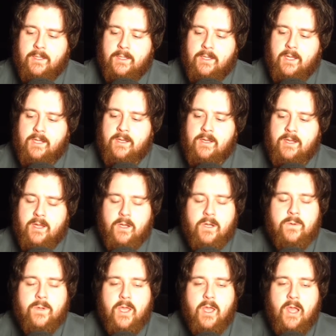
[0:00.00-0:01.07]
And then here
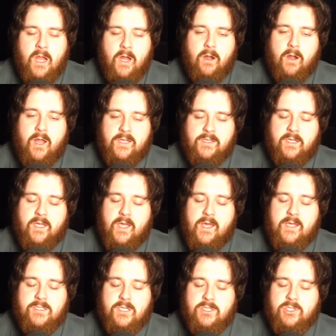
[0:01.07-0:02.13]
we are on the
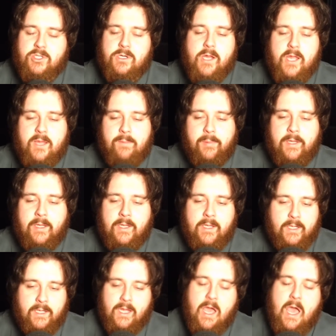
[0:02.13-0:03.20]
Gaza Strip.
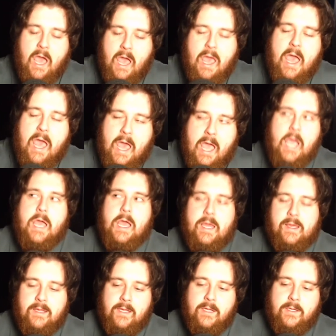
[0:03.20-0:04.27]

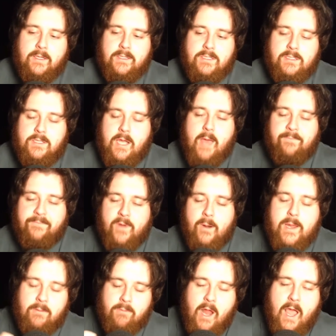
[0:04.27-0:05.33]
Ah! Stop
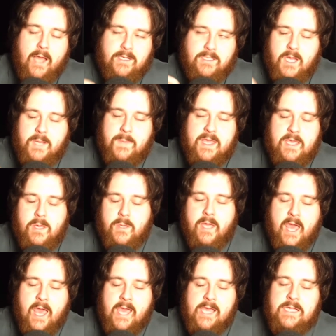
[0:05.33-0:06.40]
throwing rocks at me, you
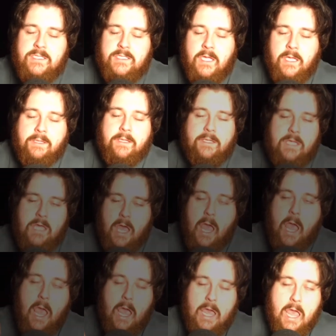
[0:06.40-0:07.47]
guys.
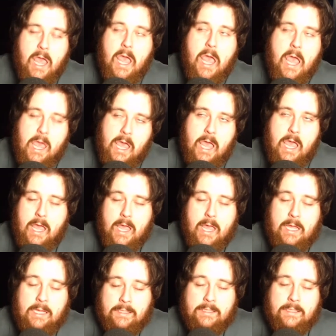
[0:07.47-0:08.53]
Ah!